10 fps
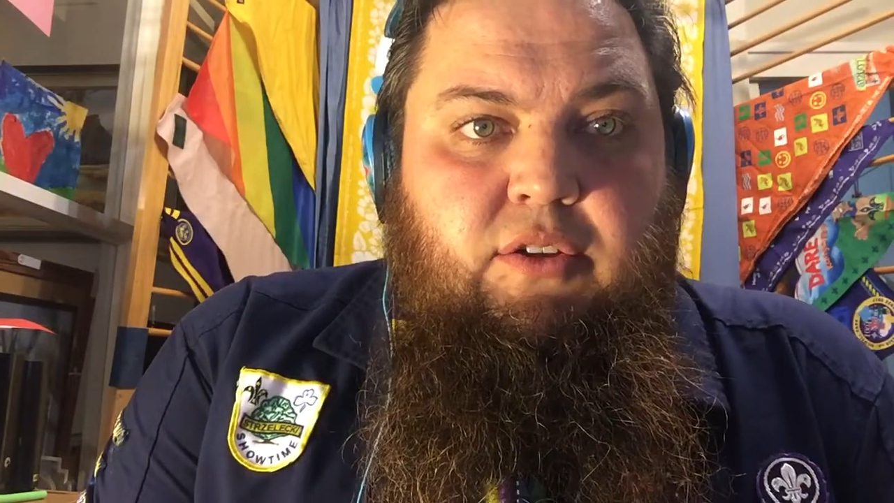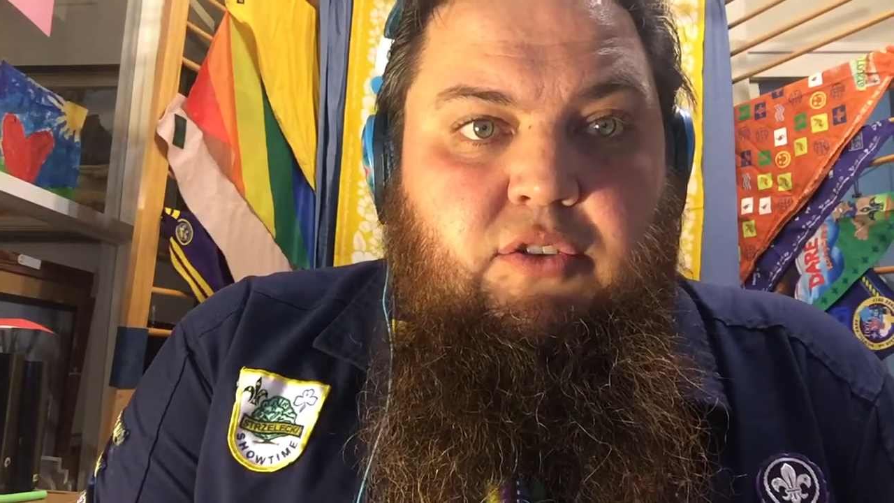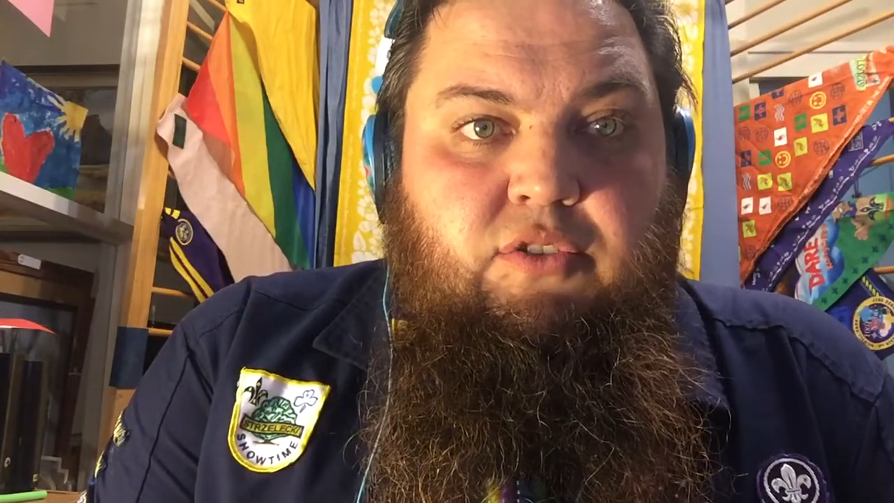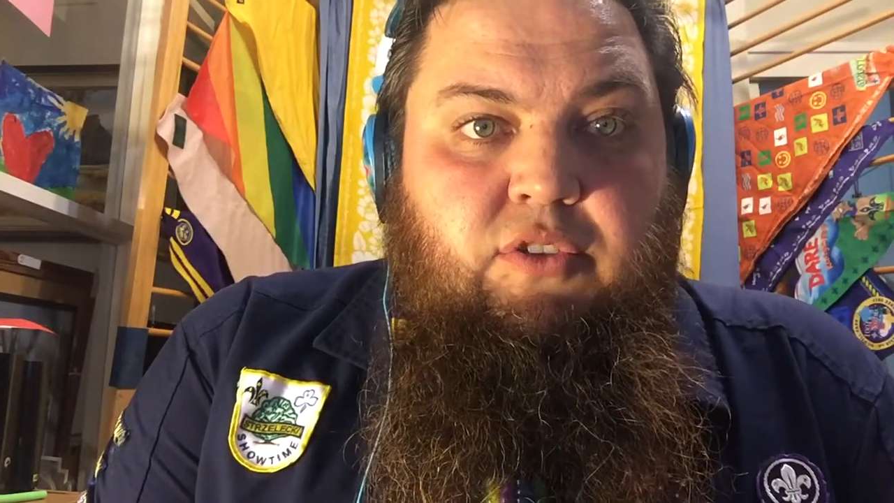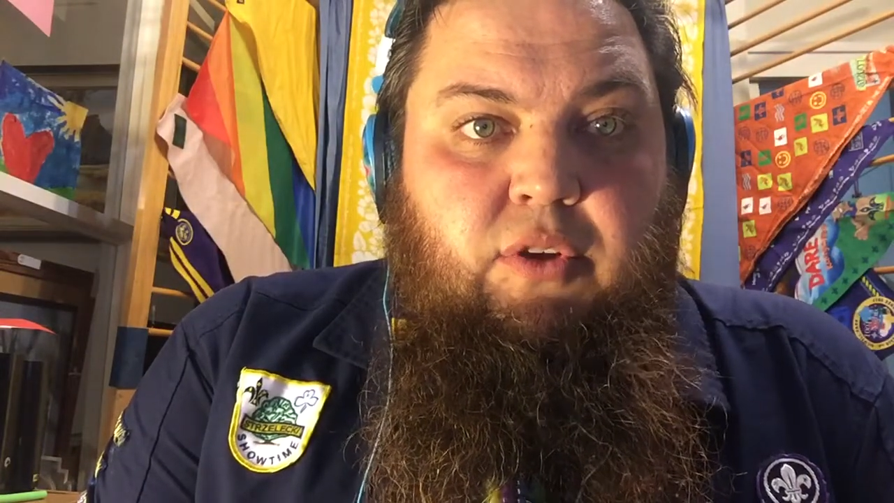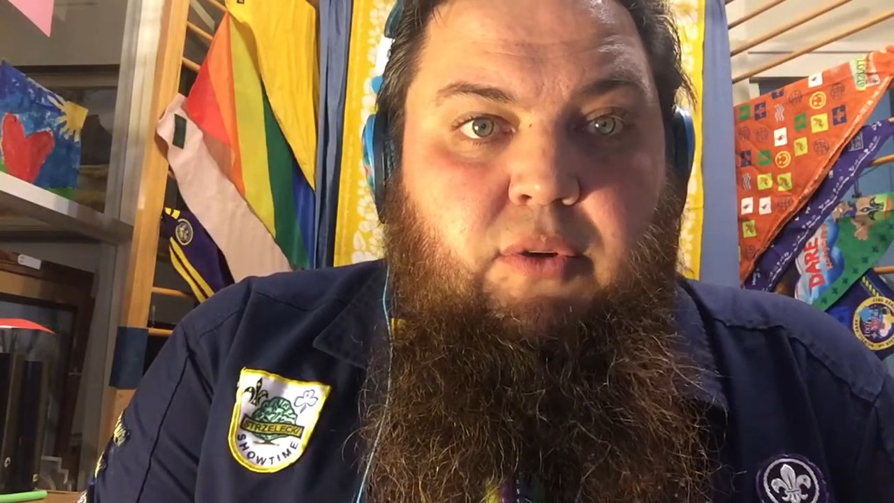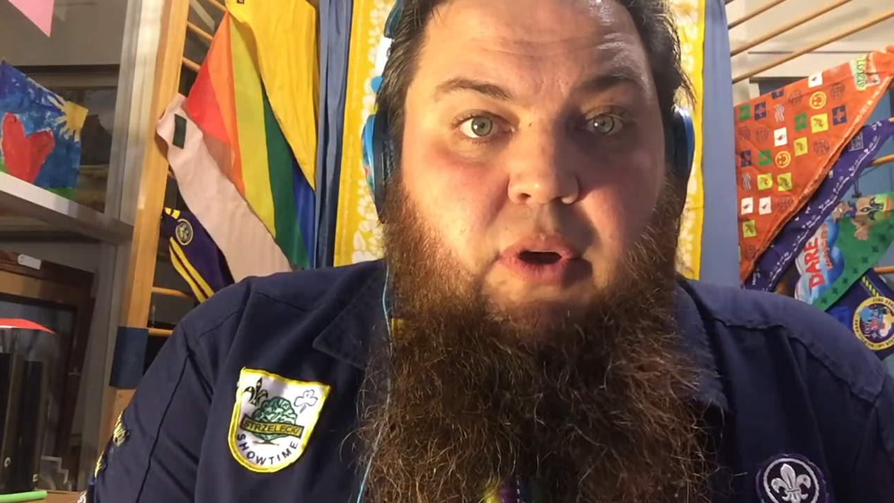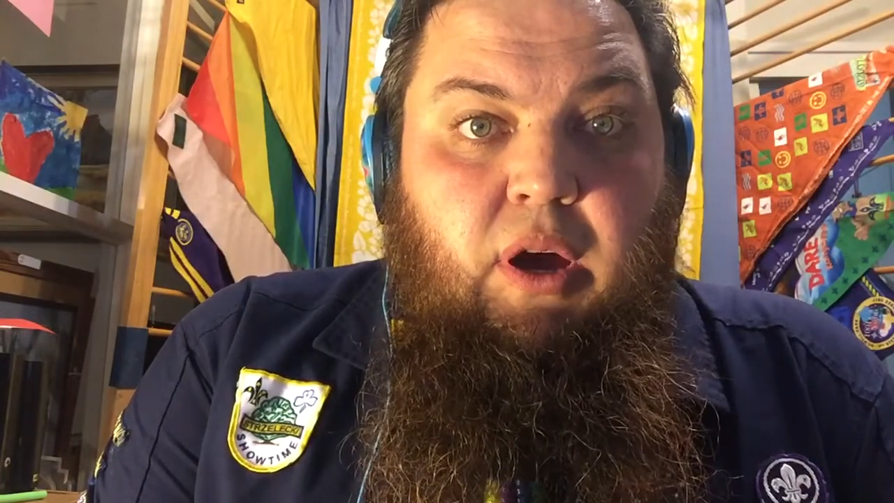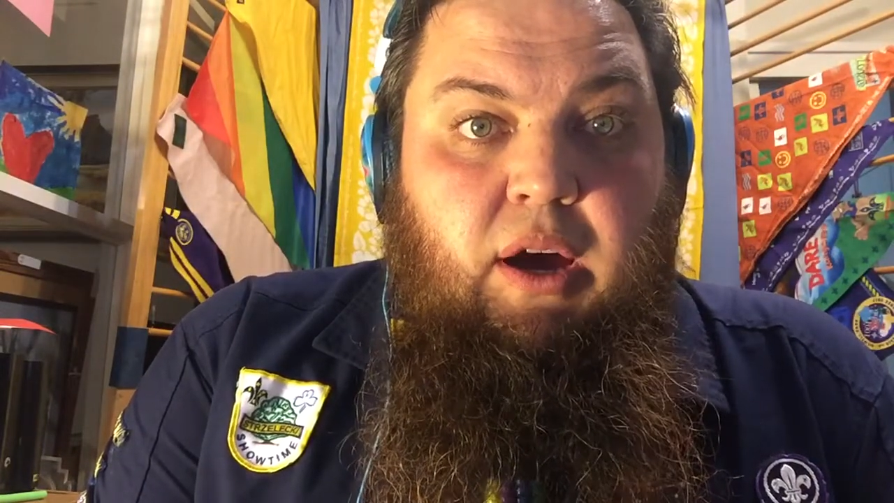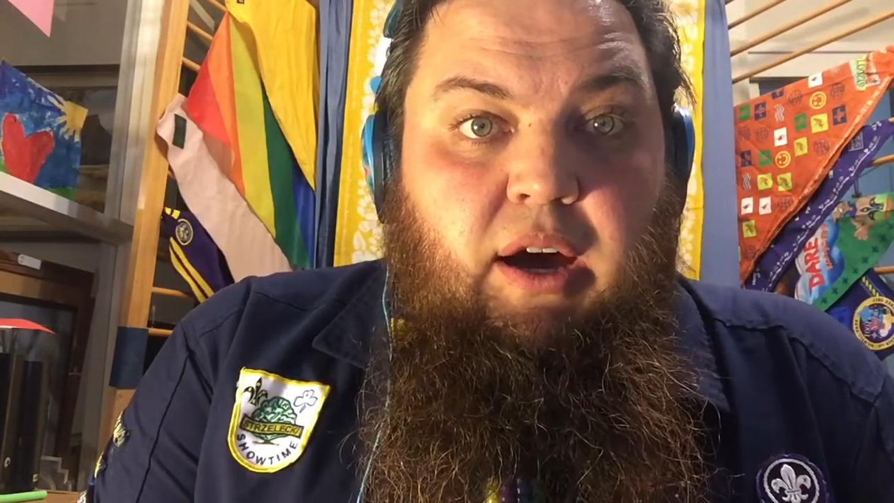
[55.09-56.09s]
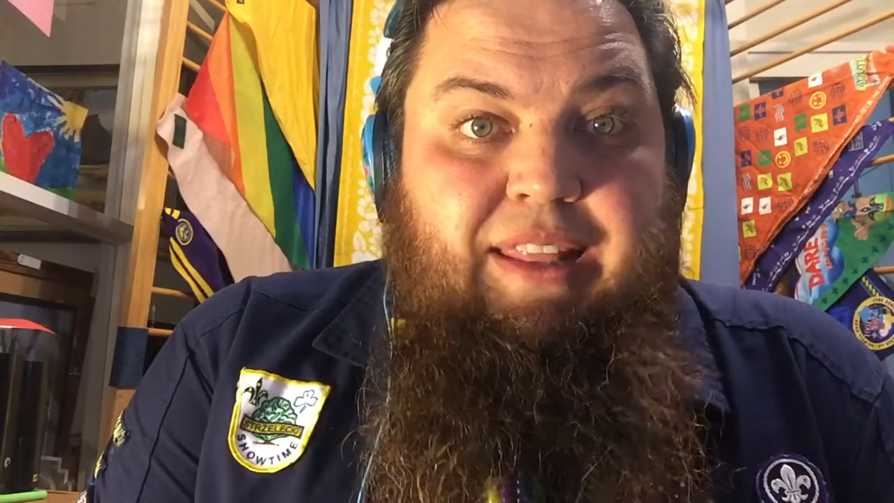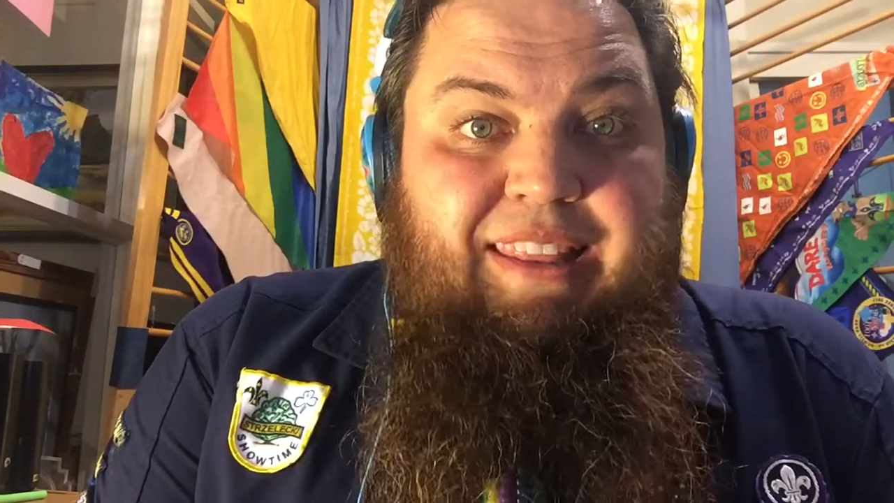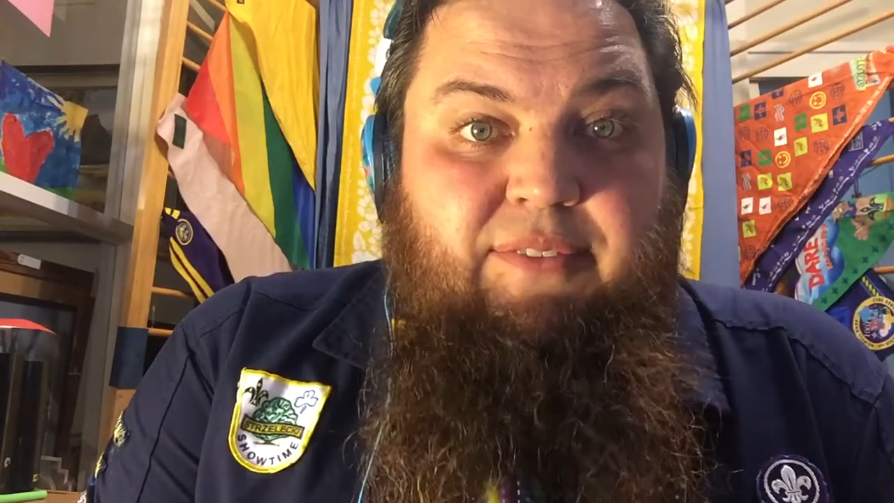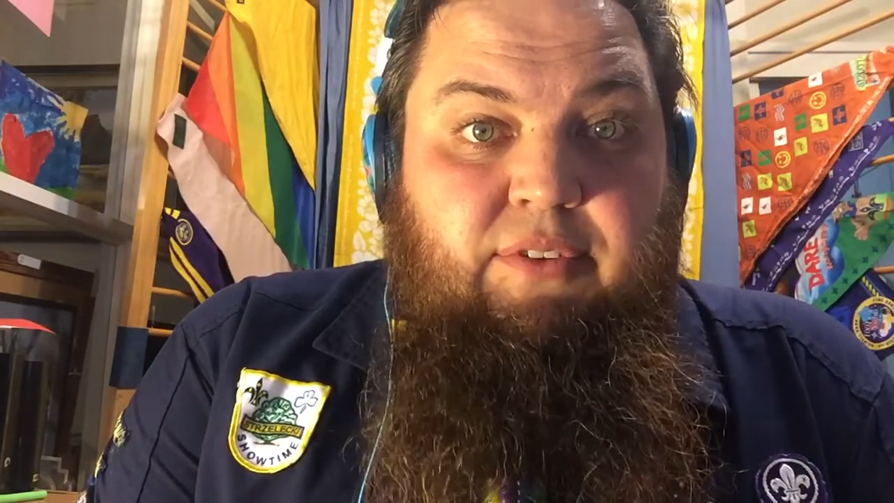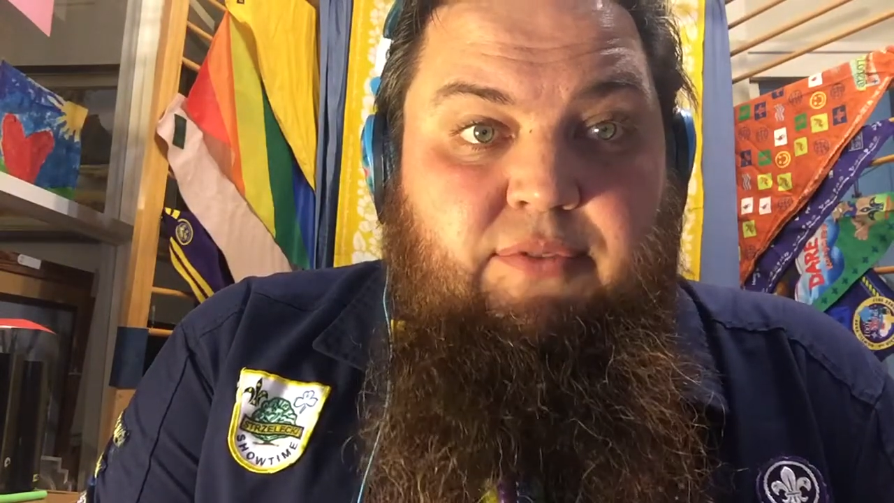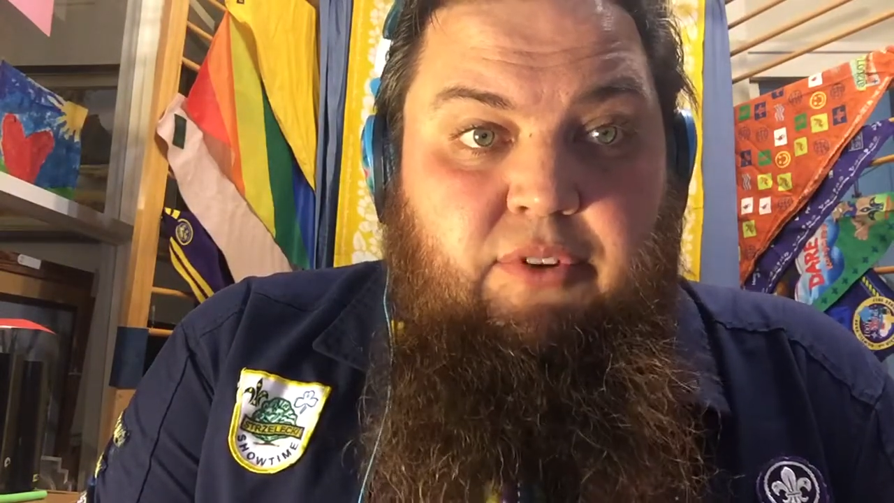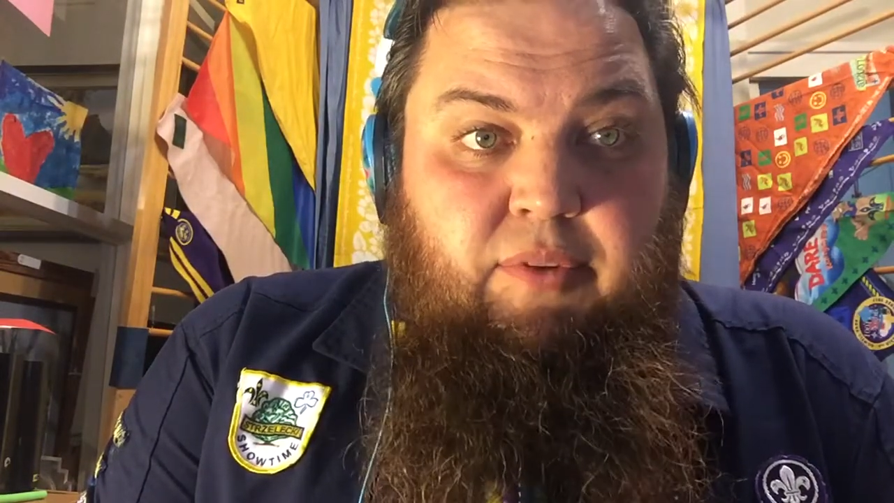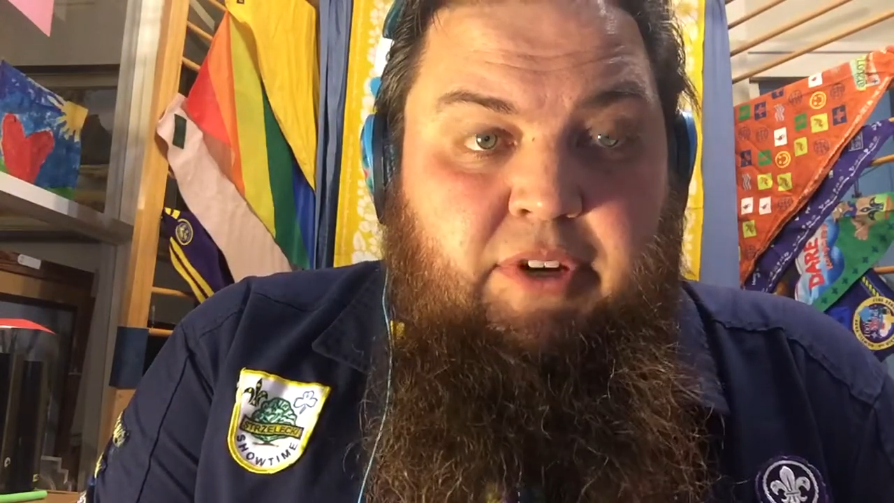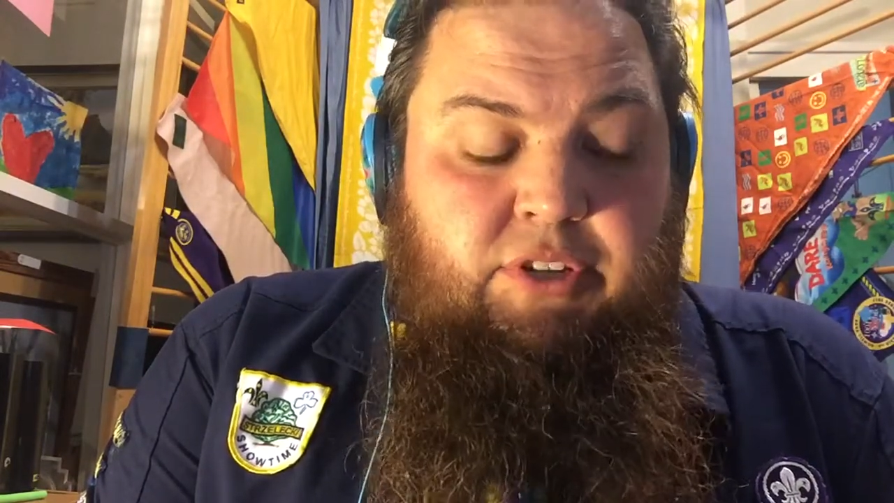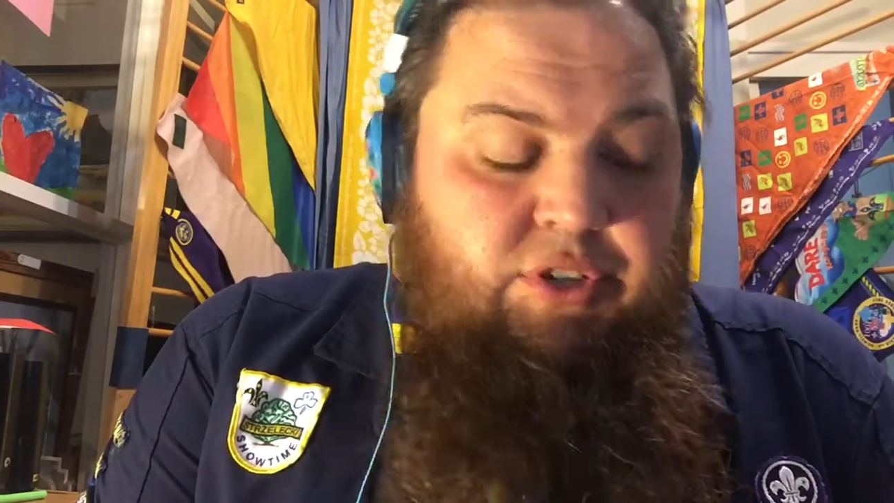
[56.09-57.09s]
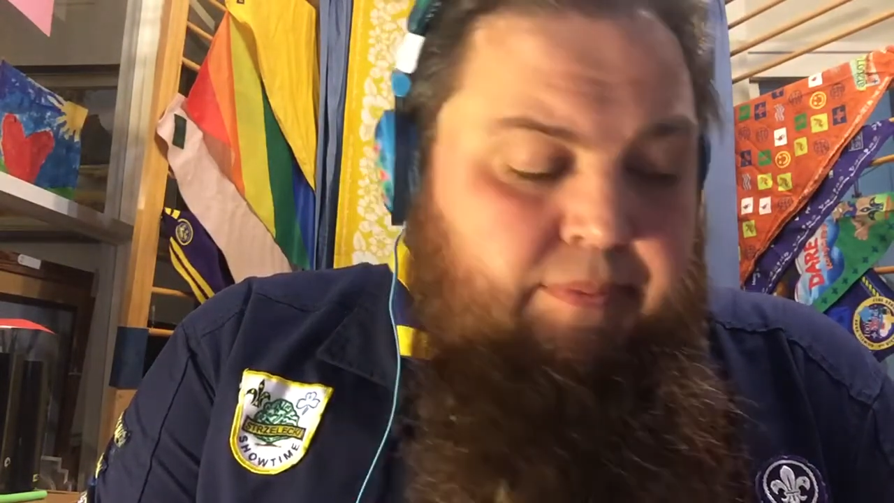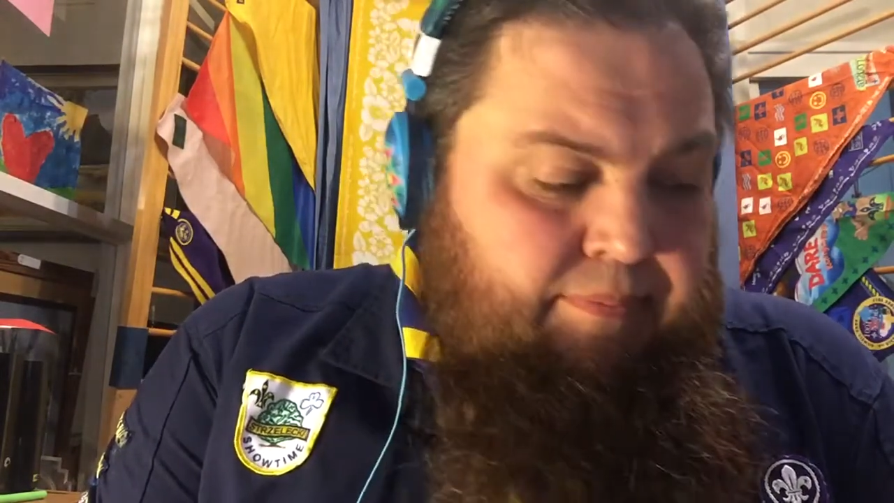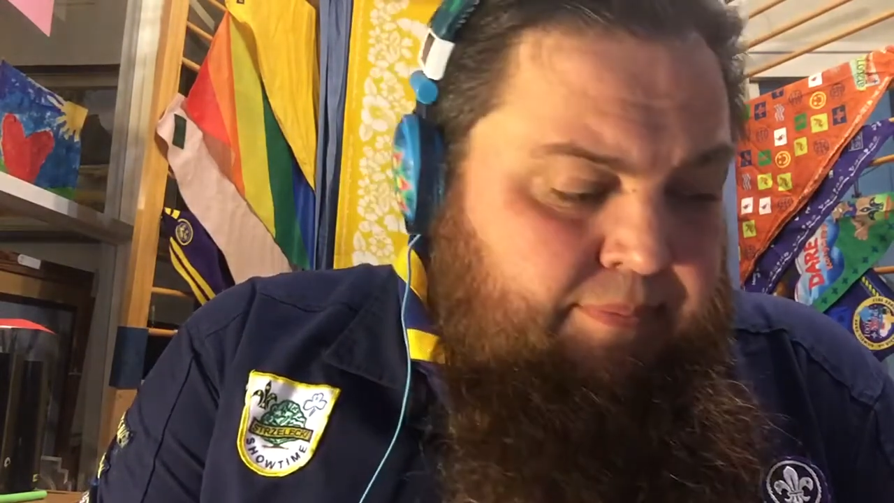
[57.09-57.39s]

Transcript: So I love you very much,